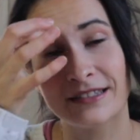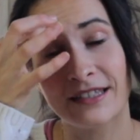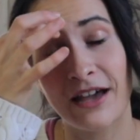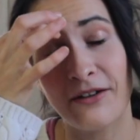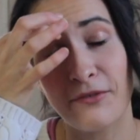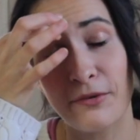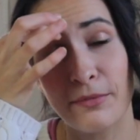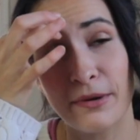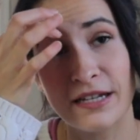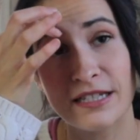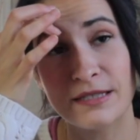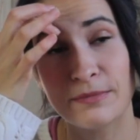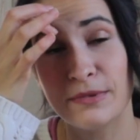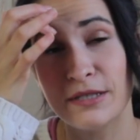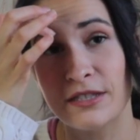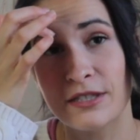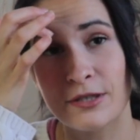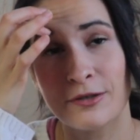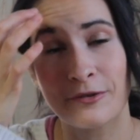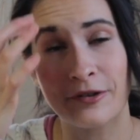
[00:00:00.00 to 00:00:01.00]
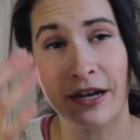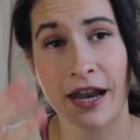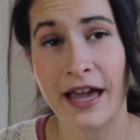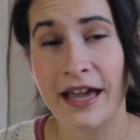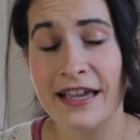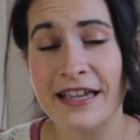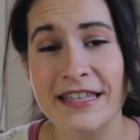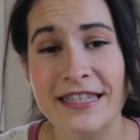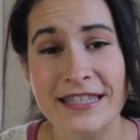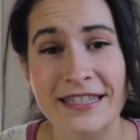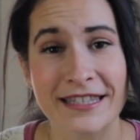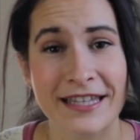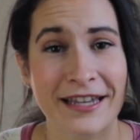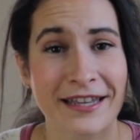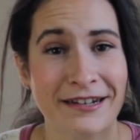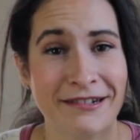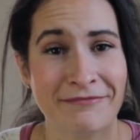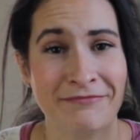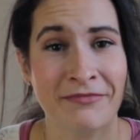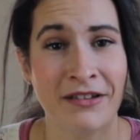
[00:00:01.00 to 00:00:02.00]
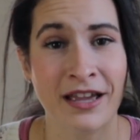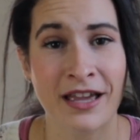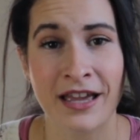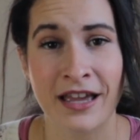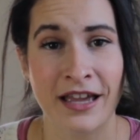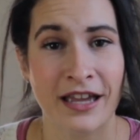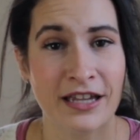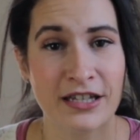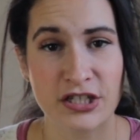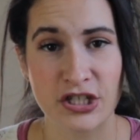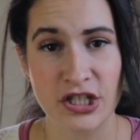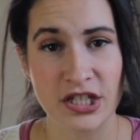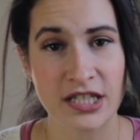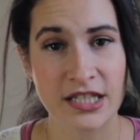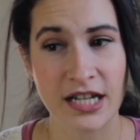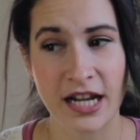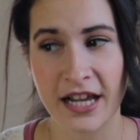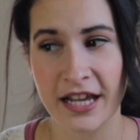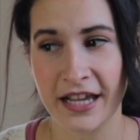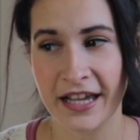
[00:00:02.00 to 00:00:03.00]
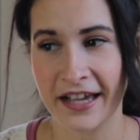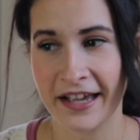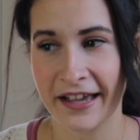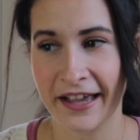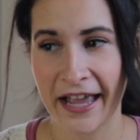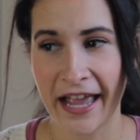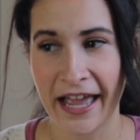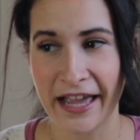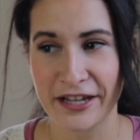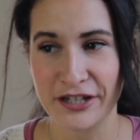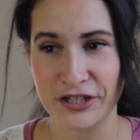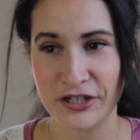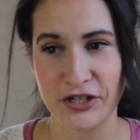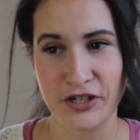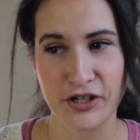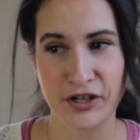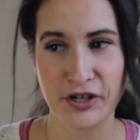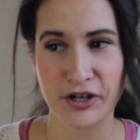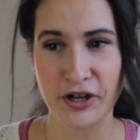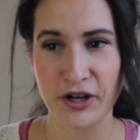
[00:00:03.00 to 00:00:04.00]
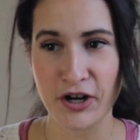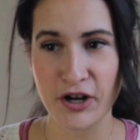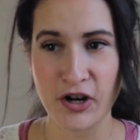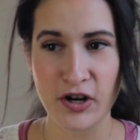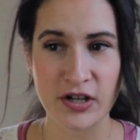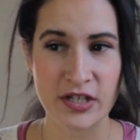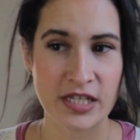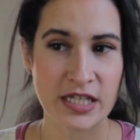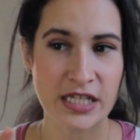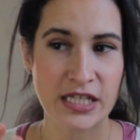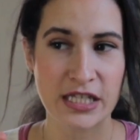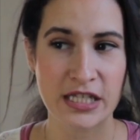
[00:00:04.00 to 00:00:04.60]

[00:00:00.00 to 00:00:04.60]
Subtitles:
Everybody's been so nice, and it's just like cashiers,